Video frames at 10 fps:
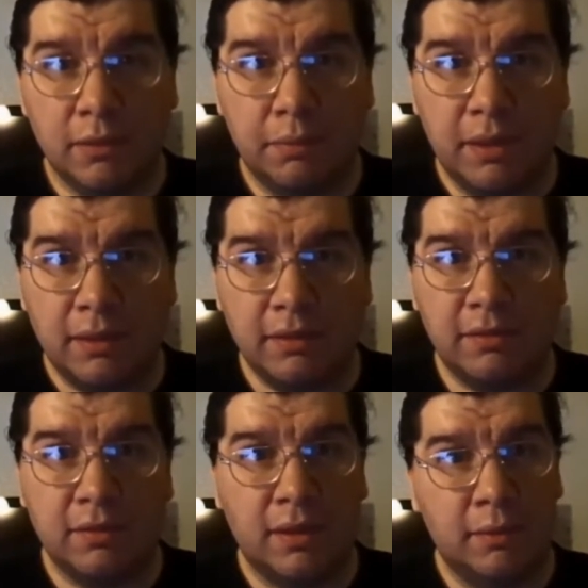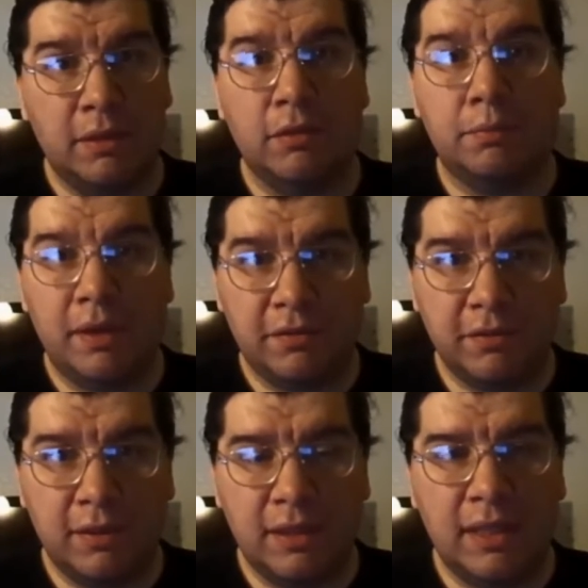Think about it. I mean, they're
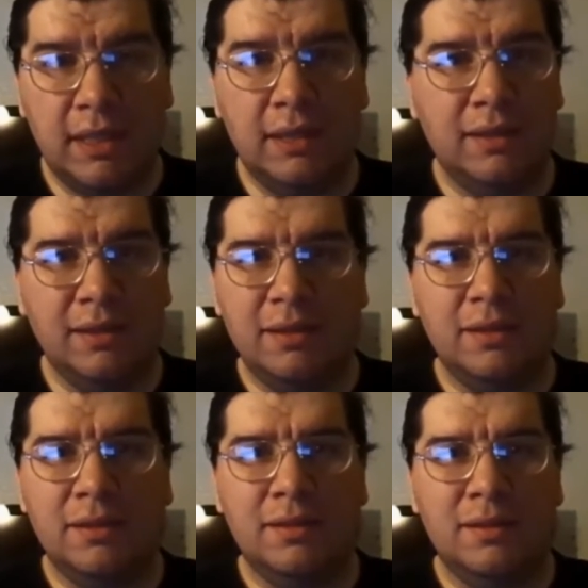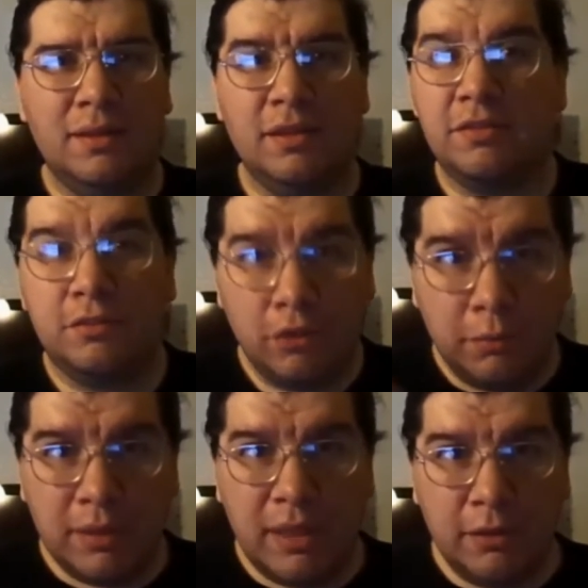basically
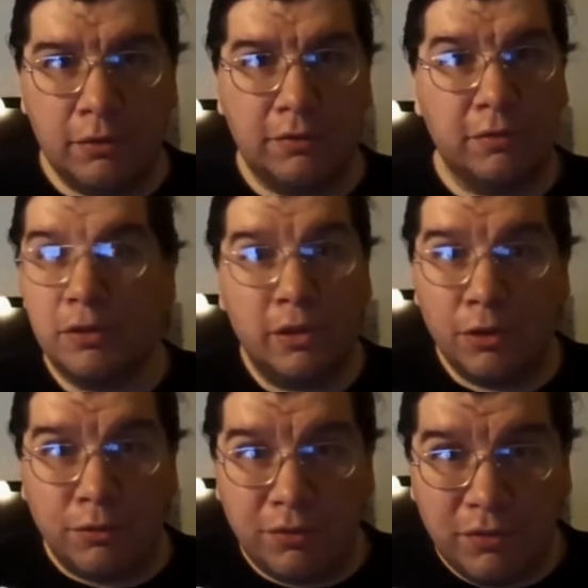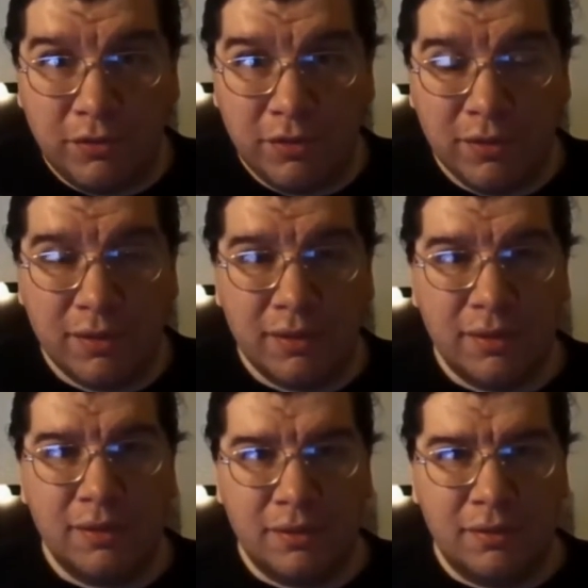exterminators for ghosts.
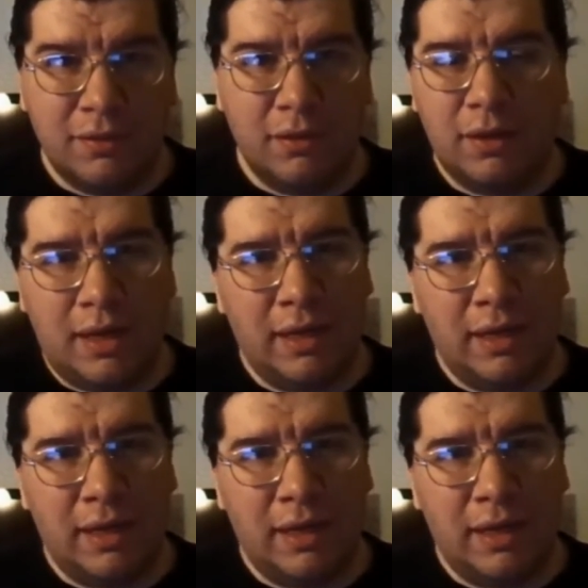So